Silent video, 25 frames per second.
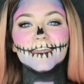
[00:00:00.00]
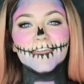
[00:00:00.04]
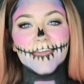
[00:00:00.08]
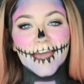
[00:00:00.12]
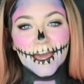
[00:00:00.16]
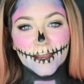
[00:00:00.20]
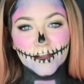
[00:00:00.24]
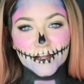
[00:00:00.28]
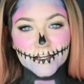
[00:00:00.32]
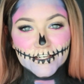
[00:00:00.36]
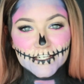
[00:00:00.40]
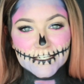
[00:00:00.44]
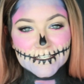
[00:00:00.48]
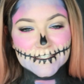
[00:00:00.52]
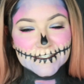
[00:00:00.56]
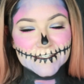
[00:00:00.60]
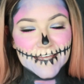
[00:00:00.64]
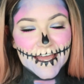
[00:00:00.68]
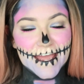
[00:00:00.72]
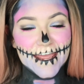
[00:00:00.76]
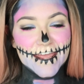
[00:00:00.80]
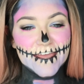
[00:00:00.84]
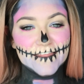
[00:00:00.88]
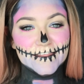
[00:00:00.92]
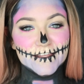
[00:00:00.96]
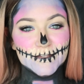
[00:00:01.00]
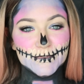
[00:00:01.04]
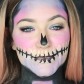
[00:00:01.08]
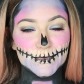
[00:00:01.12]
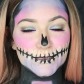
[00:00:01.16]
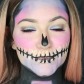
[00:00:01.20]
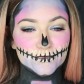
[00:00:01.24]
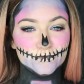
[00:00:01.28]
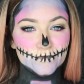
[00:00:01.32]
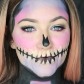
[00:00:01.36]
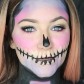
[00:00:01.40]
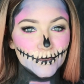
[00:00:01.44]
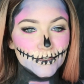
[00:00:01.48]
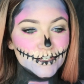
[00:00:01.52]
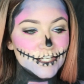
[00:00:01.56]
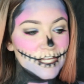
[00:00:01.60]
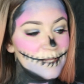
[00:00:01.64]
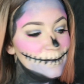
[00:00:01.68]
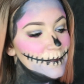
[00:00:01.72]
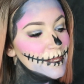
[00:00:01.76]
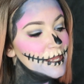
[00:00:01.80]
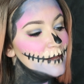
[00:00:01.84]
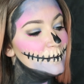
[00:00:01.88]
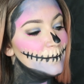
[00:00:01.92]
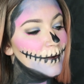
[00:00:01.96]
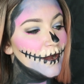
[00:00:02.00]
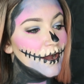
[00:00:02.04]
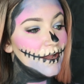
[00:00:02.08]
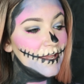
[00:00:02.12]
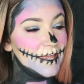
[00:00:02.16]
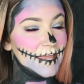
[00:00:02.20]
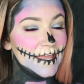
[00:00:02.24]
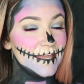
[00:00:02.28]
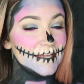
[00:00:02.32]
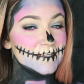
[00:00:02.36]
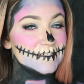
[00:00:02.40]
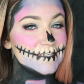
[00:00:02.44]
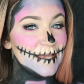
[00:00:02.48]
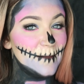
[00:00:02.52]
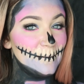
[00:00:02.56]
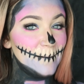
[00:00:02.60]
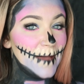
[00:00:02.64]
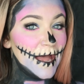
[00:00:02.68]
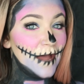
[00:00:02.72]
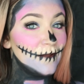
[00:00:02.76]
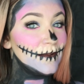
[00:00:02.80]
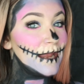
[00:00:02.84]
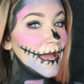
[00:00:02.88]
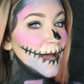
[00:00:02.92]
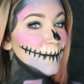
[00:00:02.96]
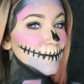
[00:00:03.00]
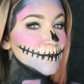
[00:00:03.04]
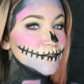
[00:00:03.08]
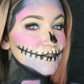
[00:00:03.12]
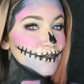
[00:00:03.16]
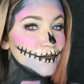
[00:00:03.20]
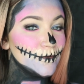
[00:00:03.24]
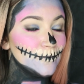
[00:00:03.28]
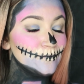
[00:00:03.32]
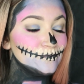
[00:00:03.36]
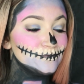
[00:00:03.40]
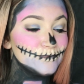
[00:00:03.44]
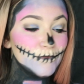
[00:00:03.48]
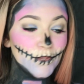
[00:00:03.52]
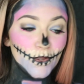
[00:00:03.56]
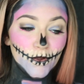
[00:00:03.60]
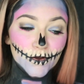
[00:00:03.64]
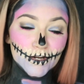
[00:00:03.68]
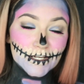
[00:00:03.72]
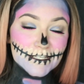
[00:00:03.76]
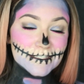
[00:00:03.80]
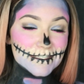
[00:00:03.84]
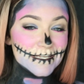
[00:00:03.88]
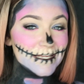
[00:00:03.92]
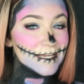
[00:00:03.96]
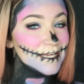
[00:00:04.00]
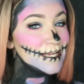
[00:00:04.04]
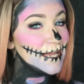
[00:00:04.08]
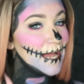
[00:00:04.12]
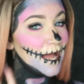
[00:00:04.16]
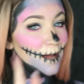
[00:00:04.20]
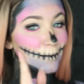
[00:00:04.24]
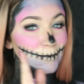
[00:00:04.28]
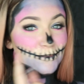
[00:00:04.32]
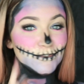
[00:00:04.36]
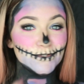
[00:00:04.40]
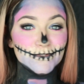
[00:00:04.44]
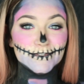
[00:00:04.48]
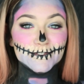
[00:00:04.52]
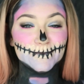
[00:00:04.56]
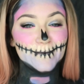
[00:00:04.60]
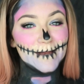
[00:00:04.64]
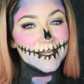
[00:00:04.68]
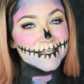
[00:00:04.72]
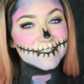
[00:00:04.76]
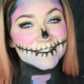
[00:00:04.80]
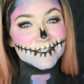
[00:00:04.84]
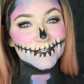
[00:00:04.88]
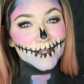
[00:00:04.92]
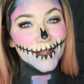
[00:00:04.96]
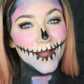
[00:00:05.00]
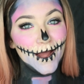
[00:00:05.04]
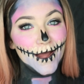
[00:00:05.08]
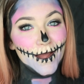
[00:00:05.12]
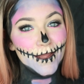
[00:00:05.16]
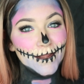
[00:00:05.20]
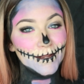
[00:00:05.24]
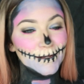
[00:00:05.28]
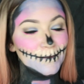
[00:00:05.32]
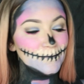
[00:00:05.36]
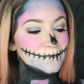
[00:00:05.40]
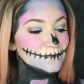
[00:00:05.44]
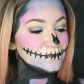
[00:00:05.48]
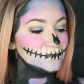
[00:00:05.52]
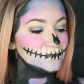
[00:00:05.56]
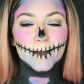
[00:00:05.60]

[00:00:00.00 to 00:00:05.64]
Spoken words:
Can I just say, this was a real cheapy and bargy, £10 Amazon. Honestly, Amazon's place to go.